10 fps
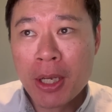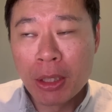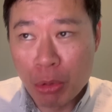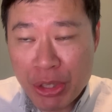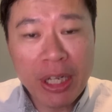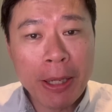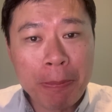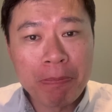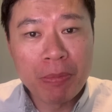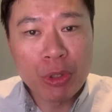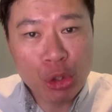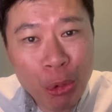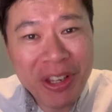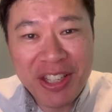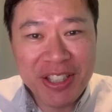to start
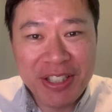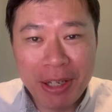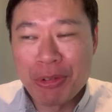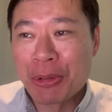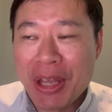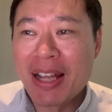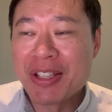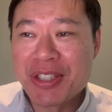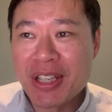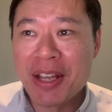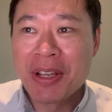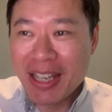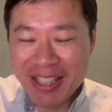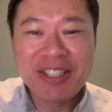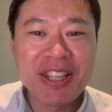showcasing some of your talents, and
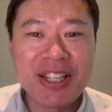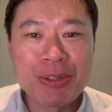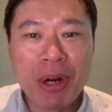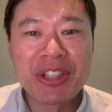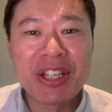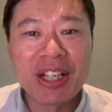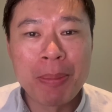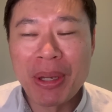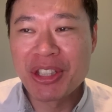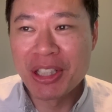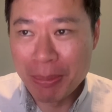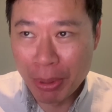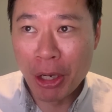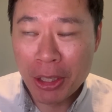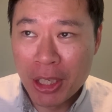in this case, writing a particular
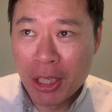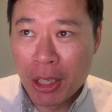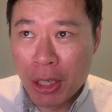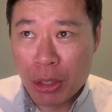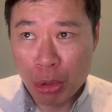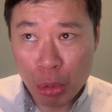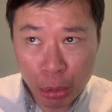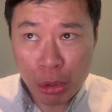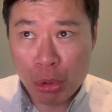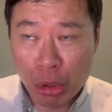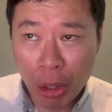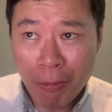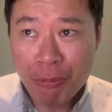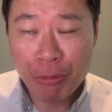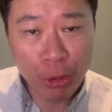blog. So kudos to
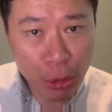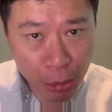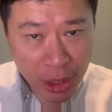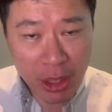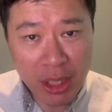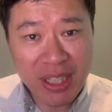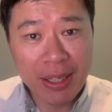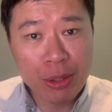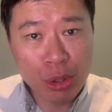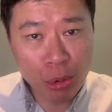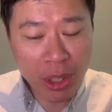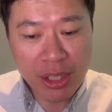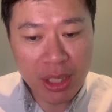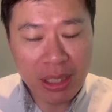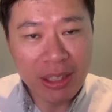Dawn for using this and
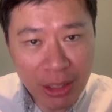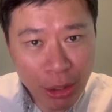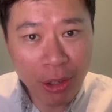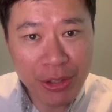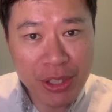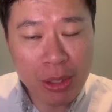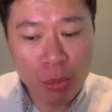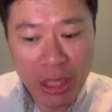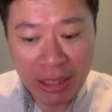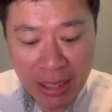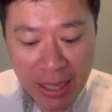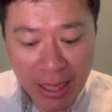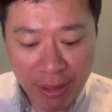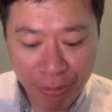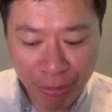showcasing her thoughts, which I think
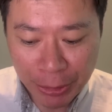have